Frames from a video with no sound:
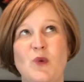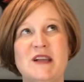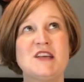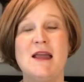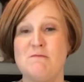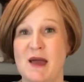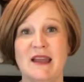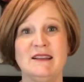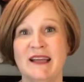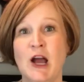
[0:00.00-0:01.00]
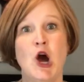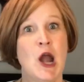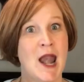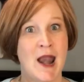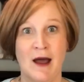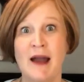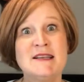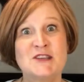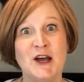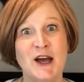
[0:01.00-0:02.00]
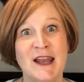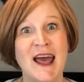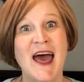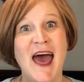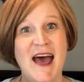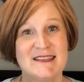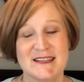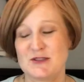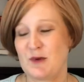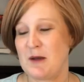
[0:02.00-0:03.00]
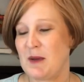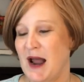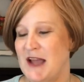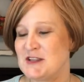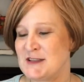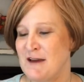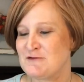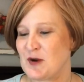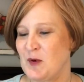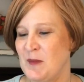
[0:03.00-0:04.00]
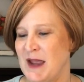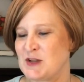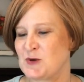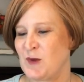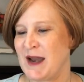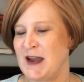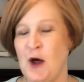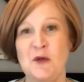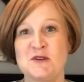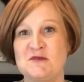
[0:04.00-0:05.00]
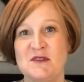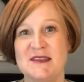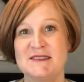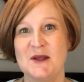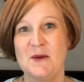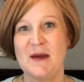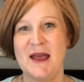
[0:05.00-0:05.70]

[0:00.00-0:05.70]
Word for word: which admittedly are not as good as this one, but I just have trouble paying $20 for this little